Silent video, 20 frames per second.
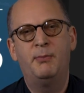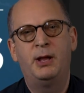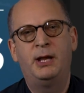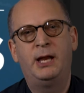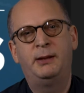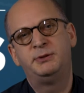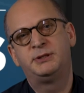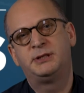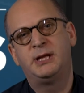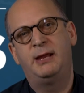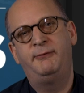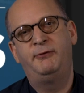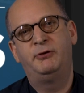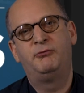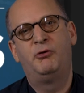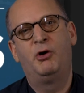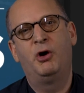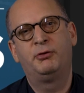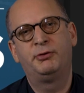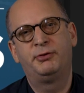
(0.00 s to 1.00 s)
My name's
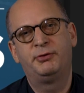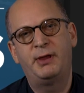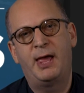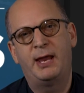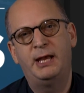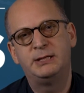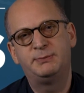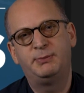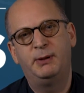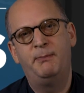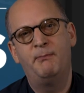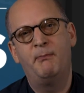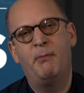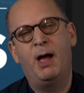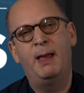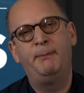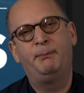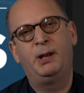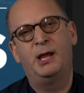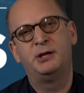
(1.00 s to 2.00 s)
David Roth, and it's been
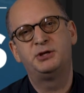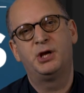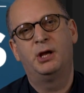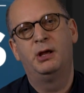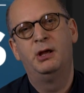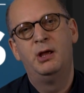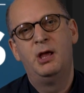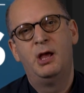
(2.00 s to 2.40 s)
my pleasure